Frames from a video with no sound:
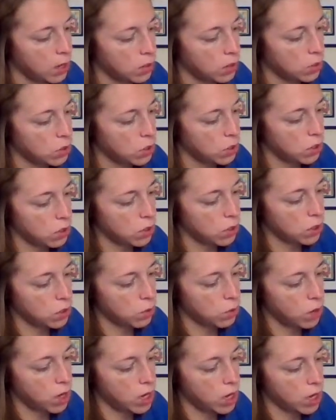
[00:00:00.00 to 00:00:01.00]
2 to
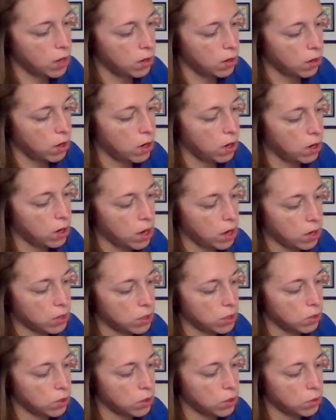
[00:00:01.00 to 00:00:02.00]
20, or not
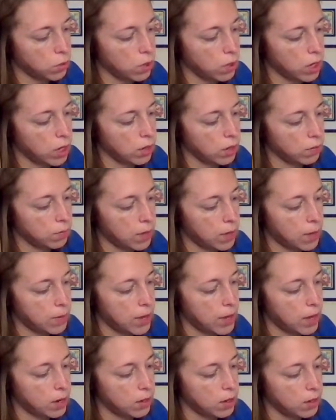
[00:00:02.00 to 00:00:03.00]
2 to 20, my
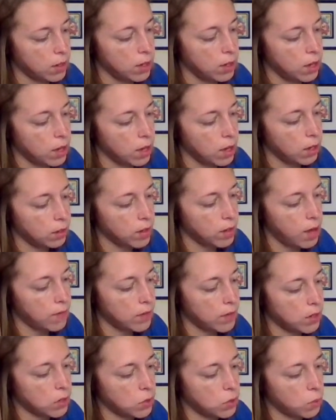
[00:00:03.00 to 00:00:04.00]
bad,
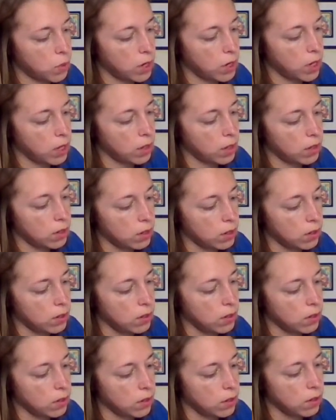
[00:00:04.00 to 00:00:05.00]
11 to 20,
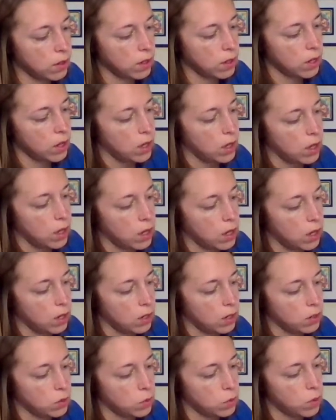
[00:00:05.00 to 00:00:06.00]

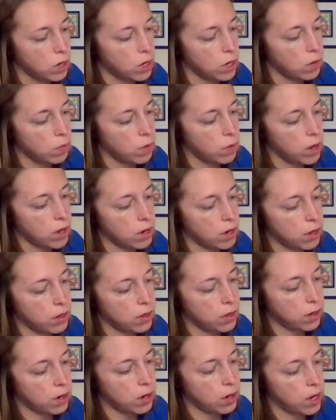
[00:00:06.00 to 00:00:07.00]
21 to
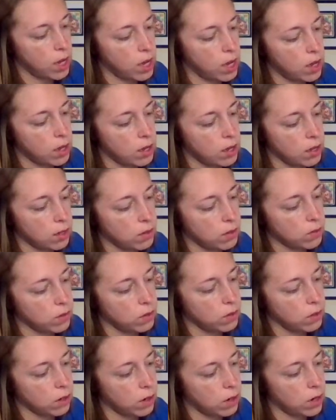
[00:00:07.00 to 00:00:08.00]
30,
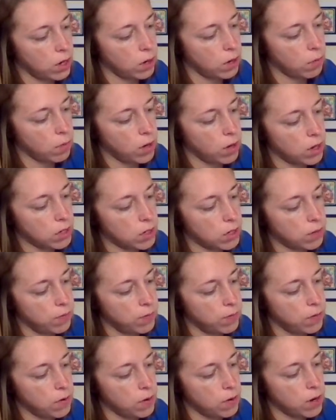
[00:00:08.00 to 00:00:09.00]
31 to
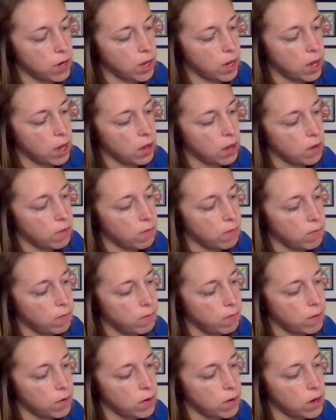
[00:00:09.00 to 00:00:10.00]
40,
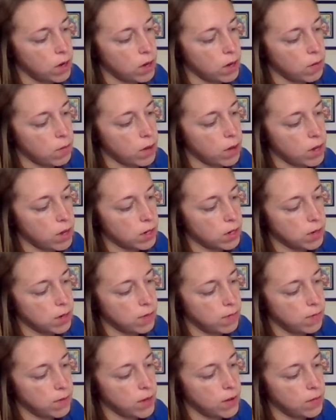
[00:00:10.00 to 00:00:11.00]
41 to
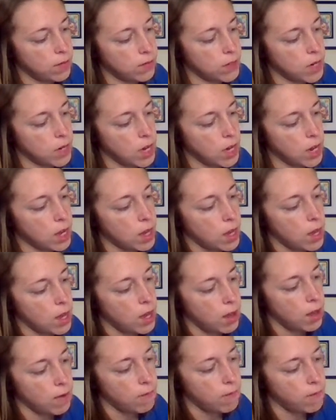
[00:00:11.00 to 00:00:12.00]
50,
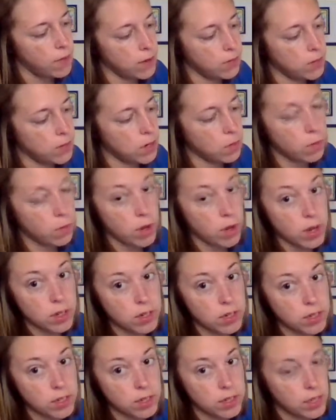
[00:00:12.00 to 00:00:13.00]
51
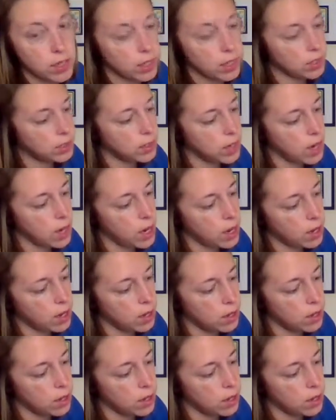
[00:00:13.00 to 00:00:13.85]
to 60,